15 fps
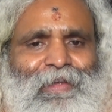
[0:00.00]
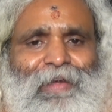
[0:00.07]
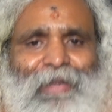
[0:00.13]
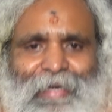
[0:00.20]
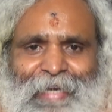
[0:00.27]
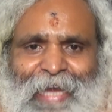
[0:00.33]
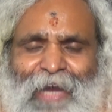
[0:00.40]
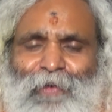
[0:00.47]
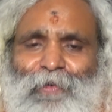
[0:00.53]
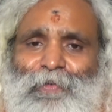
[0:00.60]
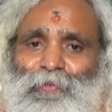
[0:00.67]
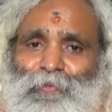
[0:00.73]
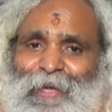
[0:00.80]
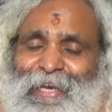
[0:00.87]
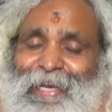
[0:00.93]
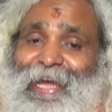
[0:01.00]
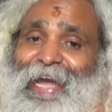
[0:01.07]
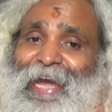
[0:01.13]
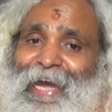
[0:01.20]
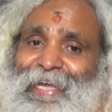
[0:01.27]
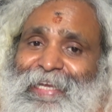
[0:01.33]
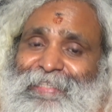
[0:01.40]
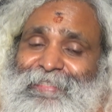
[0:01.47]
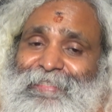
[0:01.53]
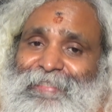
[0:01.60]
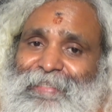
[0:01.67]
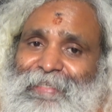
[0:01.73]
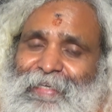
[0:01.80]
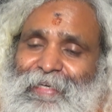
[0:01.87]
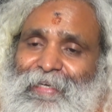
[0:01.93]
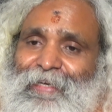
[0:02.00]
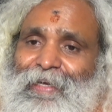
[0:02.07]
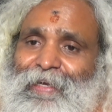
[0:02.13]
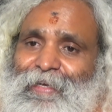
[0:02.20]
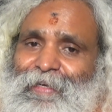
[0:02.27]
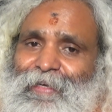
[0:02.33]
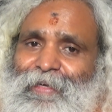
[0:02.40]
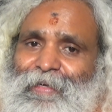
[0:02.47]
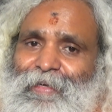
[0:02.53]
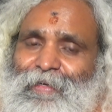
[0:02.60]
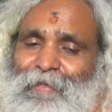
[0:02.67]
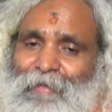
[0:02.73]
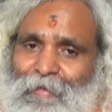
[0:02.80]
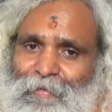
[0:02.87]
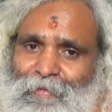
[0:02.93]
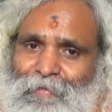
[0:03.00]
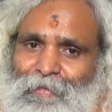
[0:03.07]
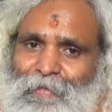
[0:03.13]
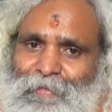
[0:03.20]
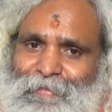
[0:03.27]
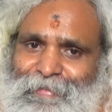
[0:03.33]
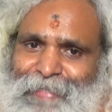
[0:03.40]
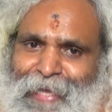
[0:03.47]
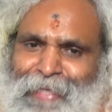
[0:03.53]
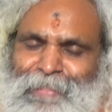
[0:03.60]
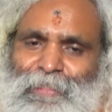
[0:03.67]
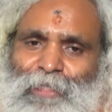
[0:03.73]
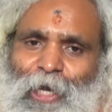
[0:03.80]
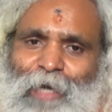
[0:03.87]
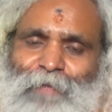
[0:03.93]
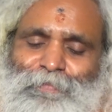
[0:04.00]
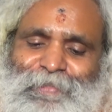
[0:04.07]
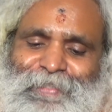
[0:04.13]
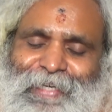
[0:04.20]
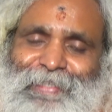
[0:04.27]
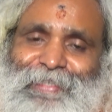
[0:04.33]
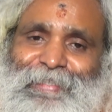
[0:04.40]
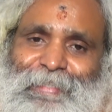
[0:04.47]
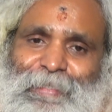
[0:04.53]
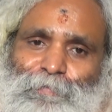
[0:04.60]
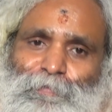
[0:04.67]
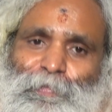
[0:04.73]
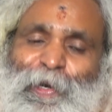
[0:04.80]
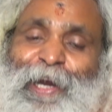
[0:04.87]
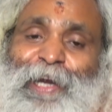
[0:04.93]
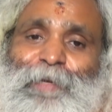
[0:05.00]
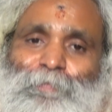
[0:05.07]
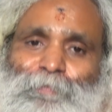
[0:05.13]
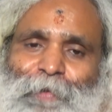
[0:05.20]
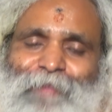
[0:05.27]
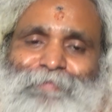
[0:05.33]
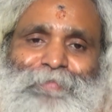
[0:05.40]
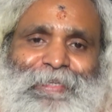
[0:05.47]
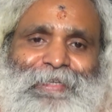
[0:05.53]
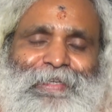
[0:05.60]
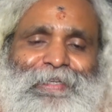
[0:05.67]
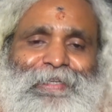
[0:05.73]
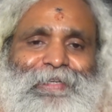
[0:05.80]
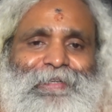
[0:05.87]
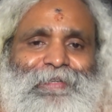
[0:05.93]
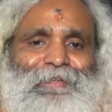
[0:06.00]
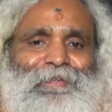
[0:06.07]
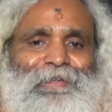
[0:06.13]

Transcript: Now, when I see sense object different from me,